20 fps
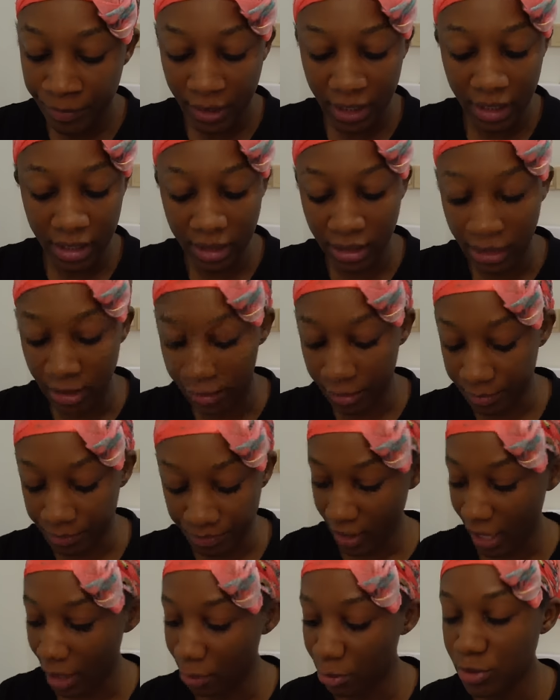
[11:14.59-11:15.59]
and then
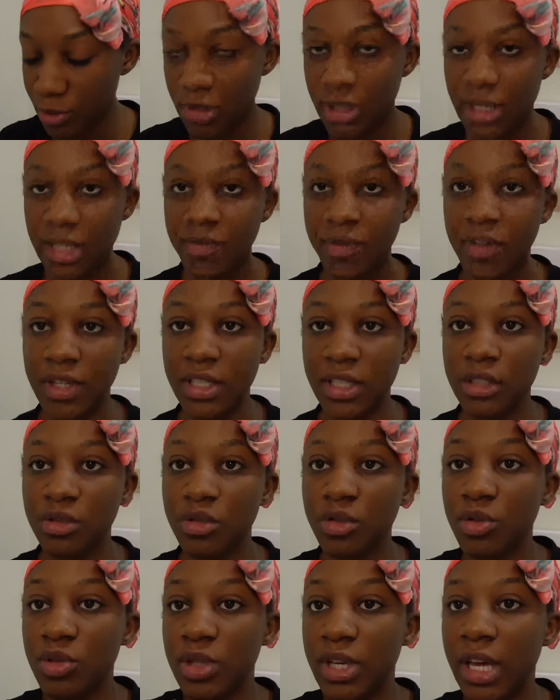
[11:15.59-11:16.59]
i want to just finish it
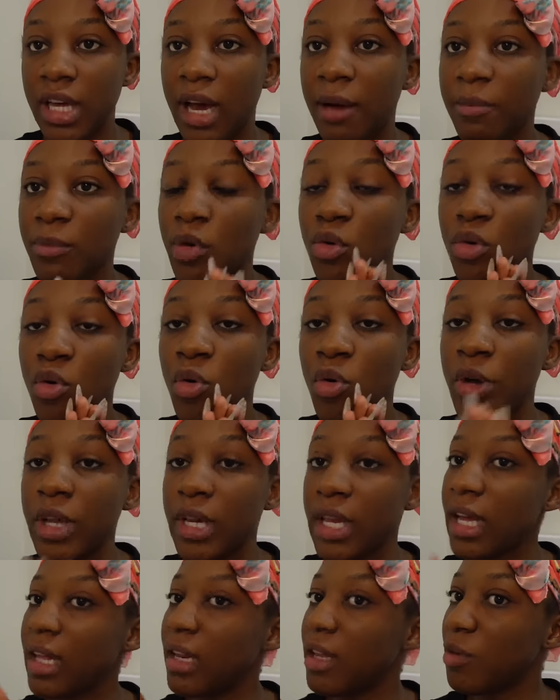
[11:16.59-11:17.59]
so today i'm not
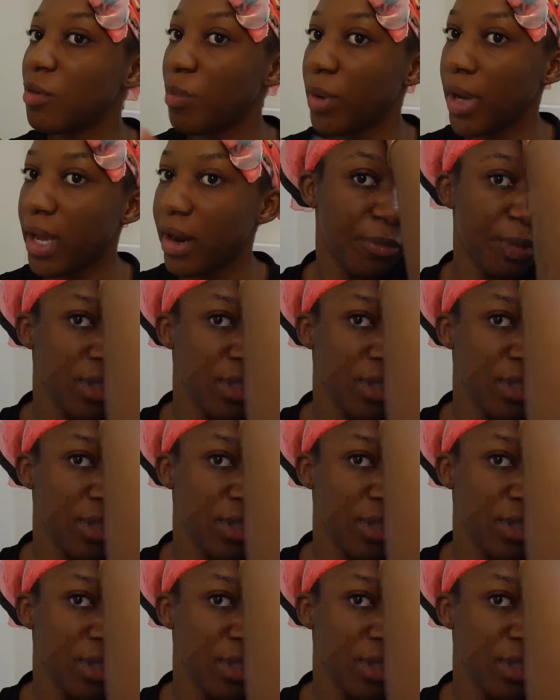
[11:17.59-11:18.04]
going anywhere i'm